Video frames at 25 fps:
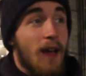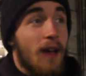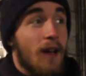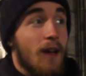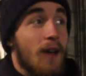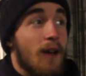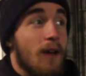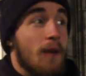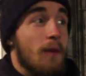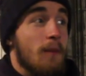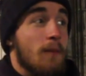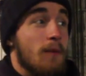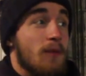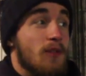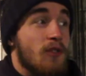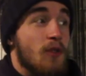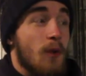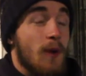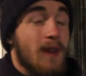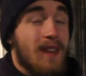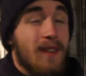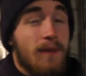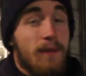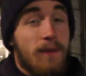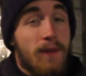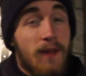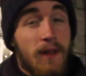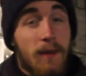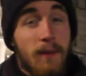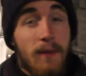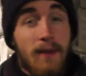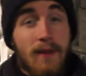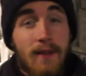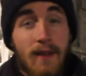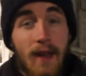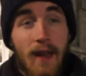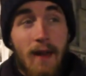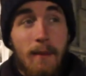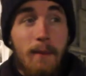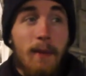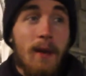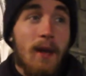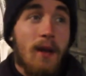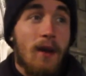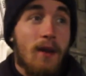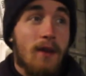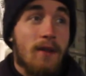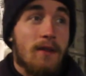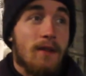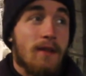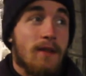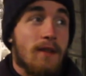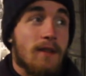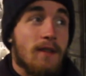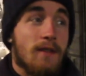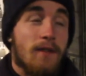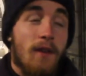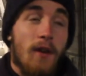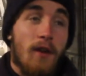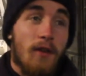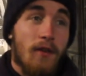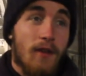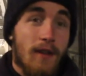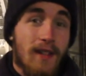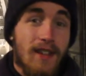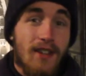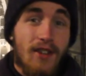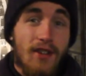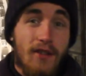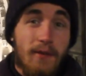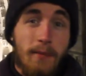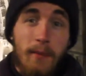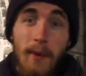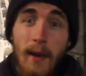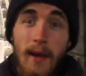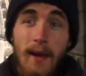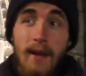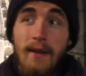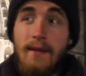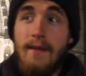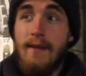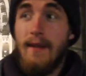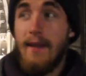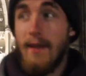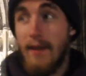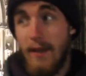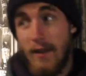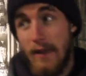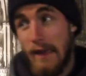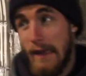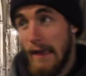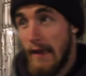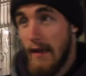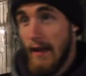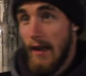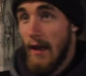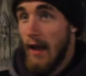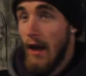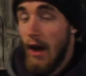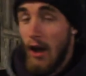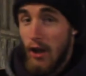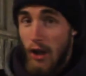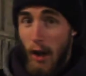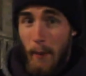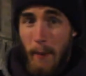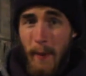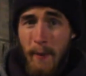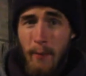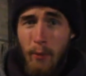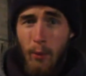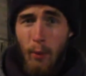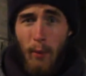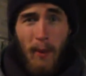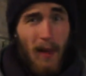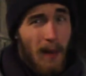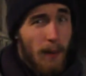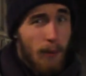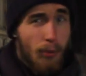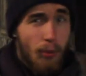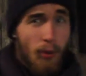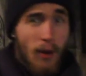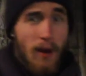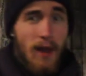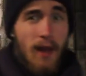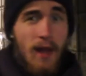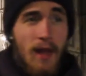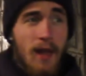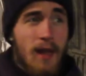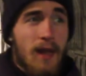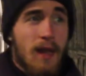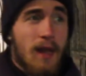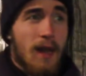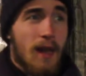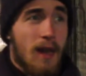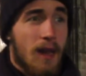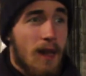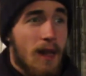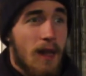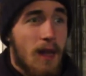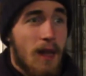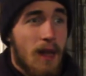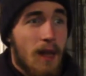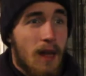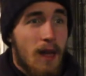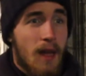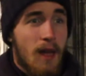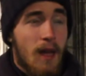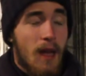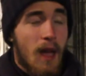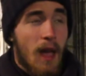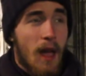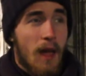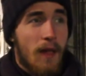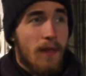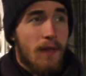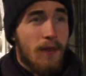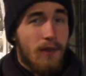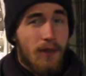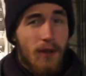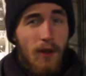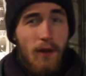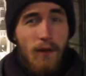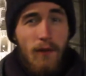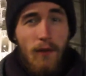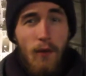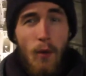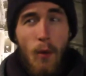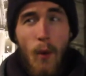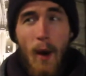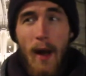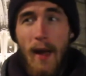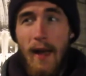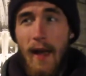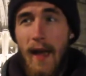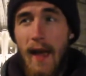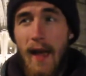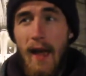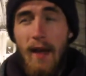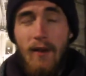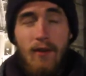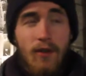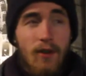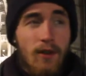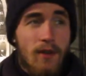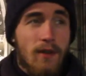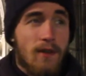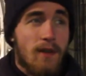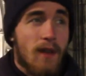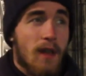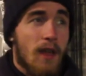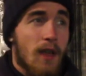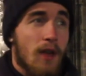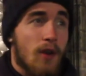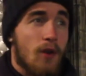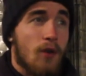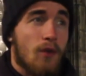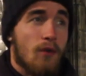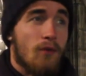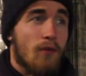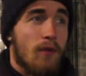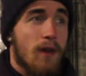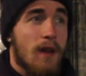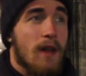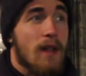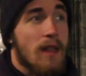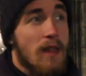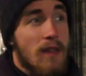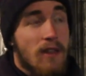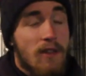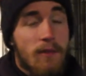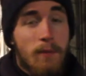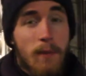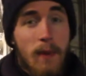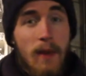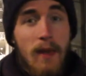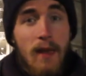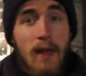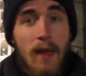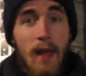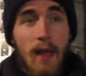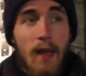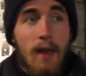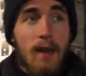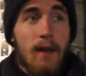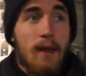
Um, so I didn't film inside because it's a very religious place and a lot of people were like praying and and there's a lot of quiet areas that you couldn't really speak in.